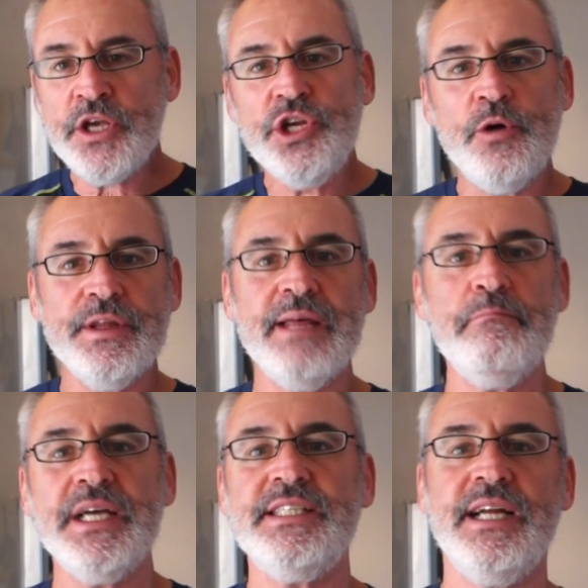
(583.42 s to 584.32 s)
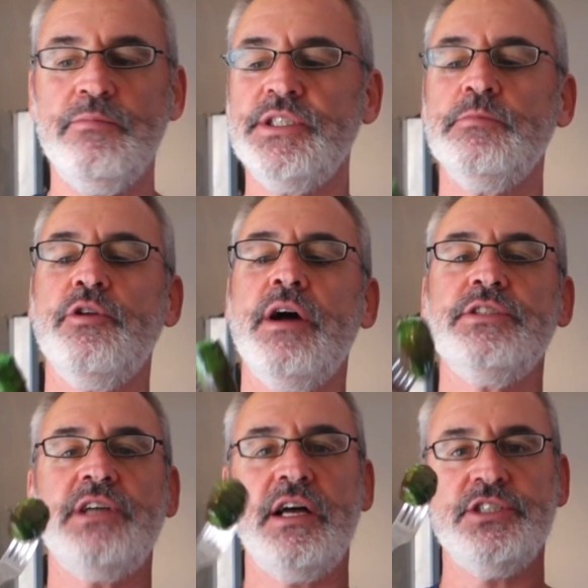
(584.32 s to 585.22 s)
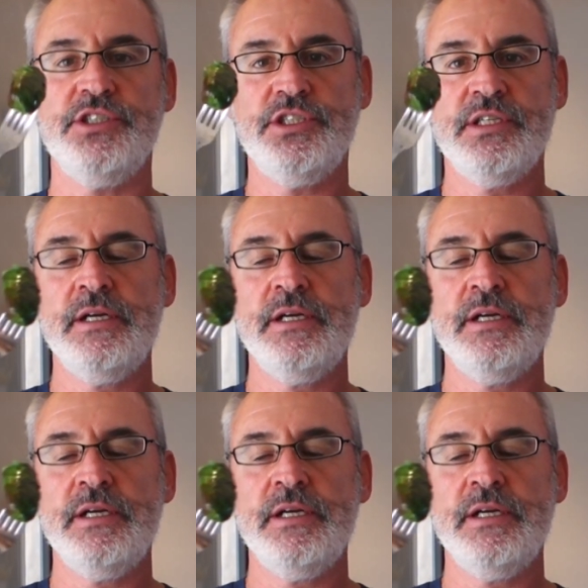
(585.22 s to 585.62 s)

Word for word: You know, and then mix it up with some ground sausage.